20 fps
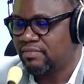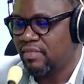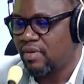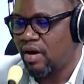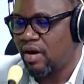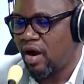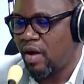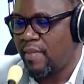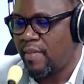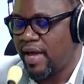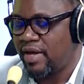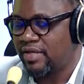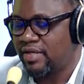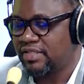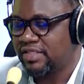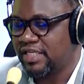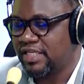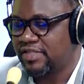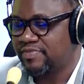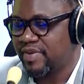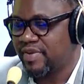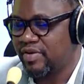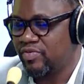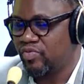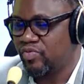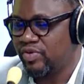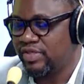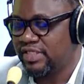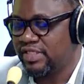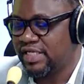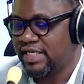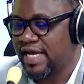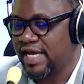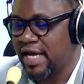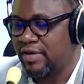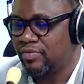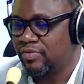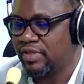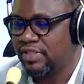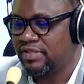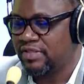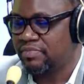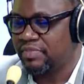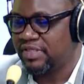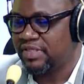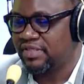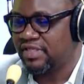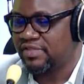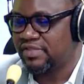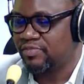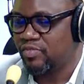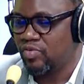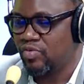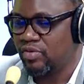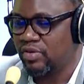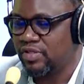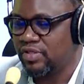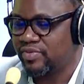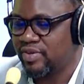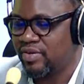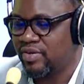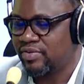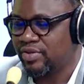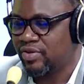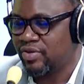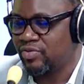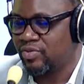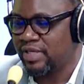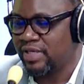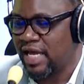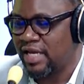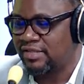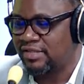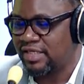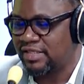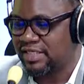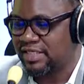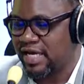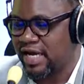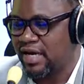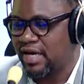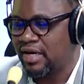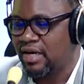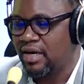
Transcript: elder statesman who is in Kano, is a business mogul as well, Yonu Dantata.